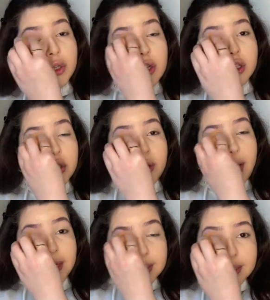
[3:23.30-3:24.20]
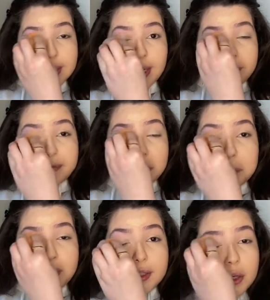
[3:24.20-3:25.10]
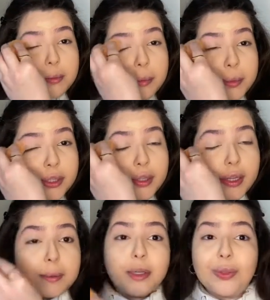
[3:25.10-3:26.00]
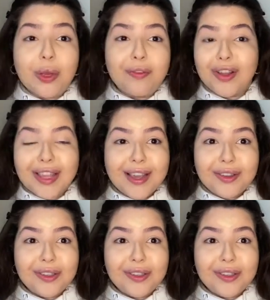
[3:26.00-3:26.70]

So yeah, as I said, I'm filming this on my birthday because we have nothing else